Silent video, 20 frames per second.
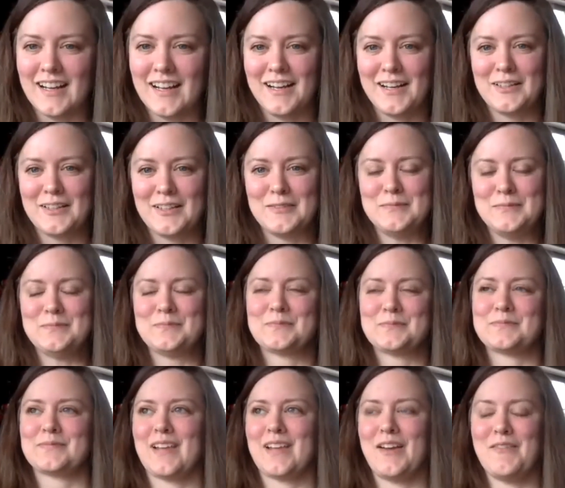
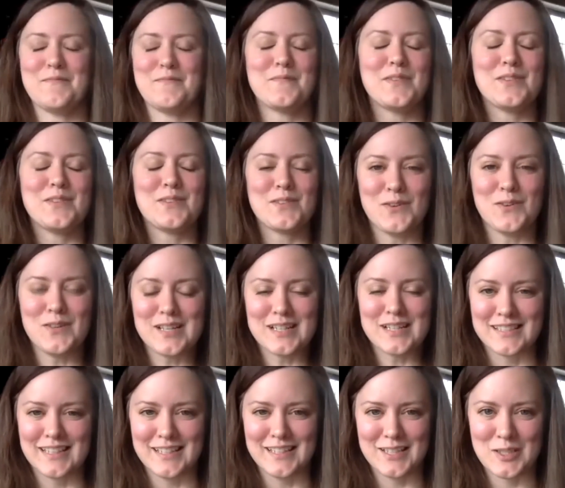I'm so
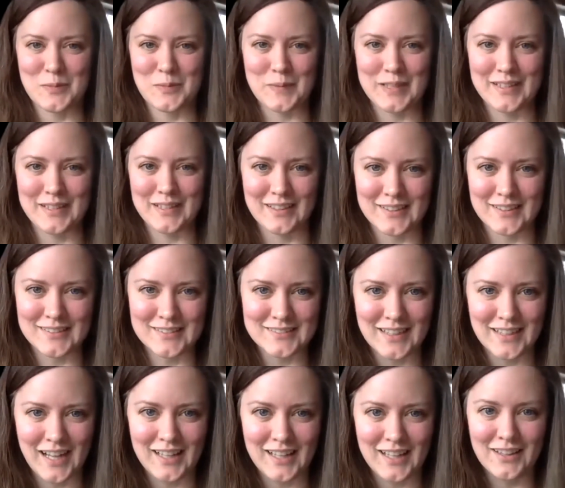excited to be here.
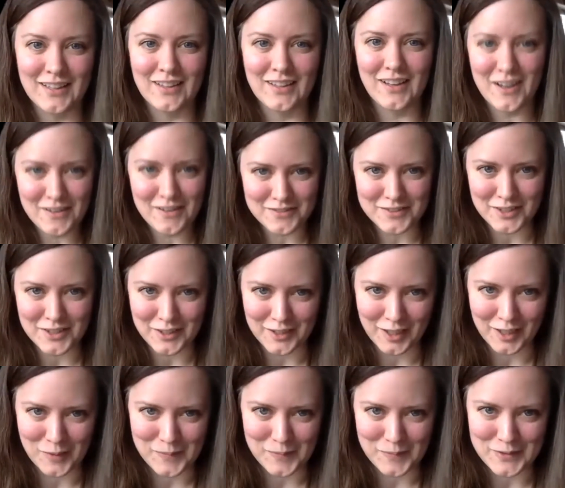I love
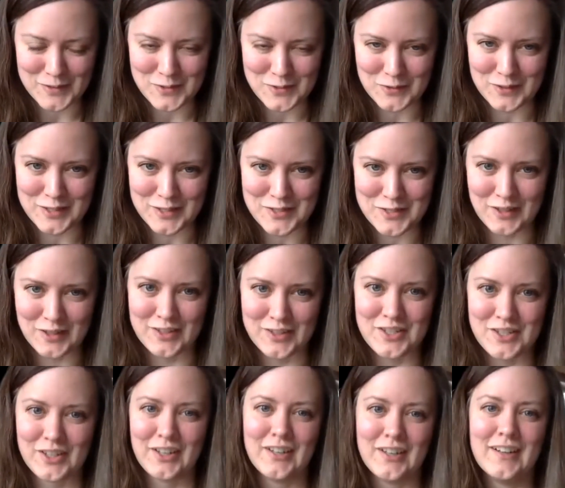talking about story
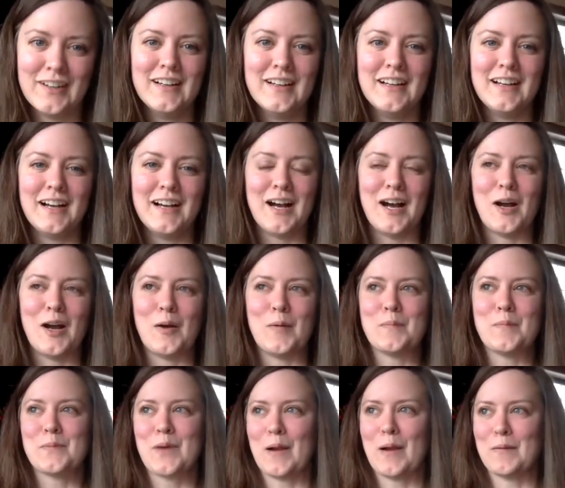structure.
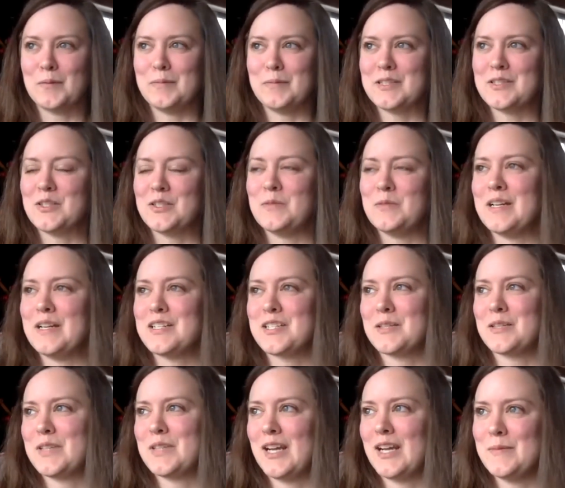Probably too much
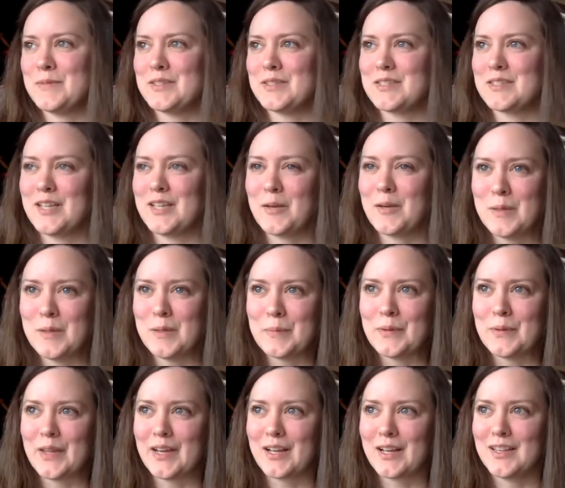sometimes. There's a lot of
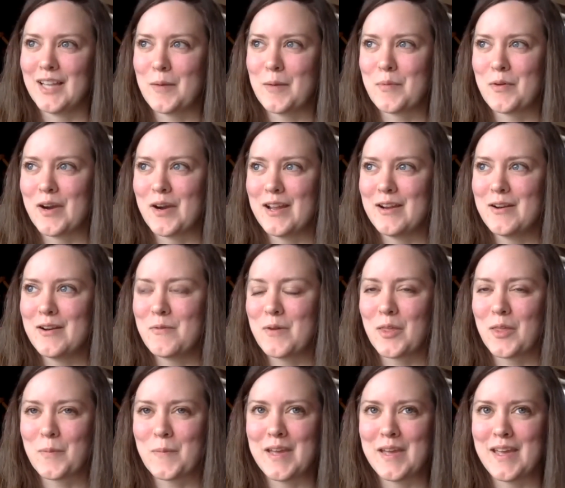people that collaborate
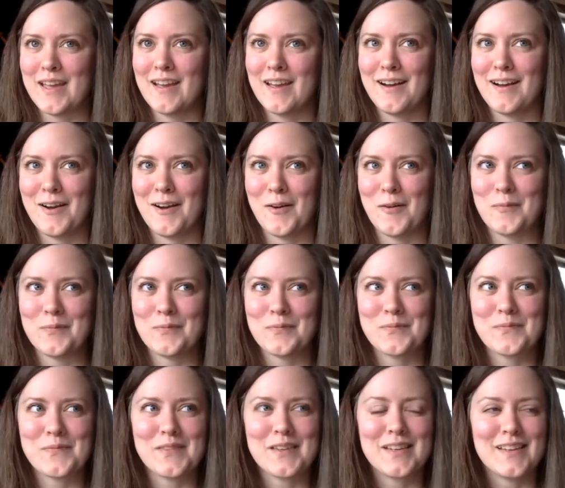with me are
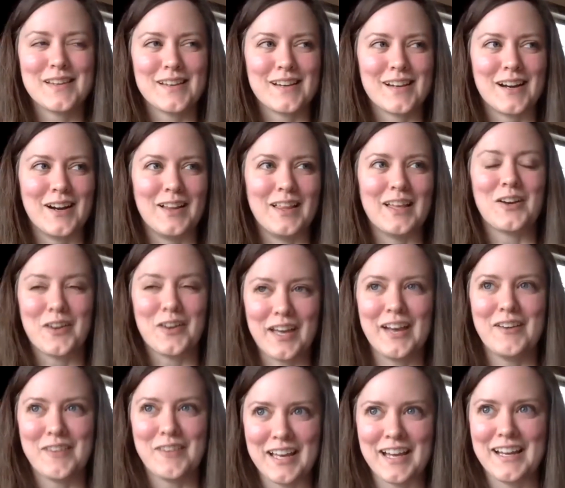like,
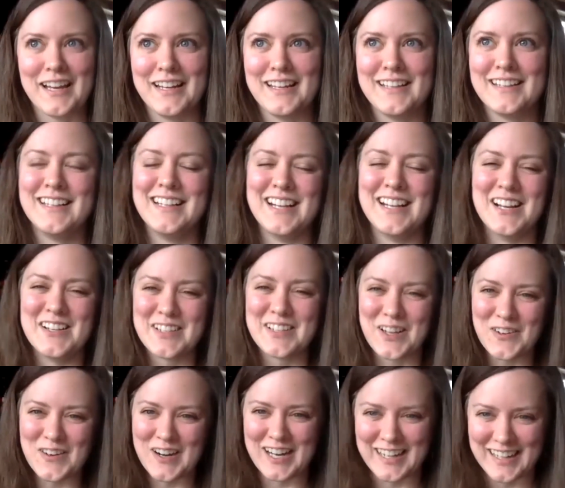okay, we get it.
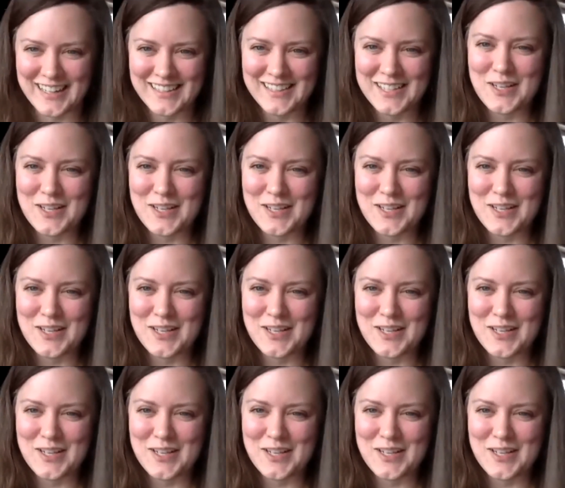Go on.